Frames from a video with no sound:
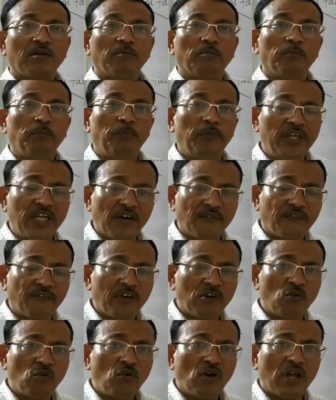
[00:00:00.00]

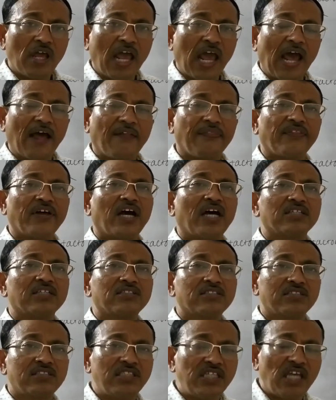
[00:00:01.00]
BFU and the
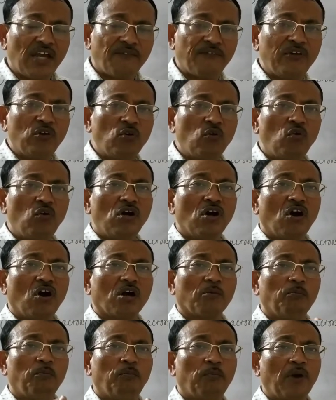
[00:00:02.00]
CFU or
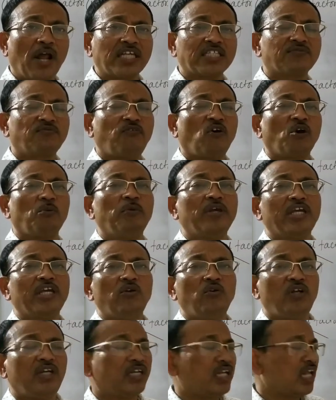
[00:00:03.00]
blast forming
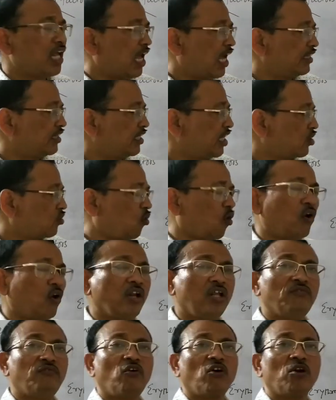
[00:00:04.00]
unit and the
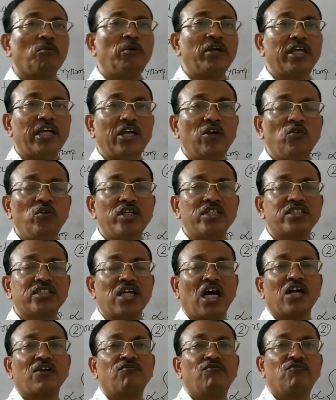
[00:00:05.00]
colony forming units
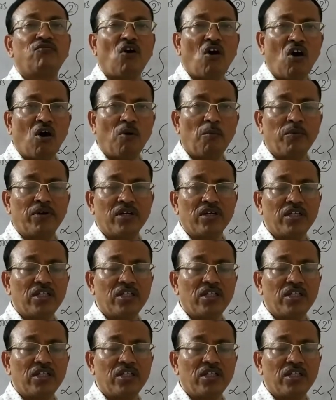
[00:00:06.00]
are formed,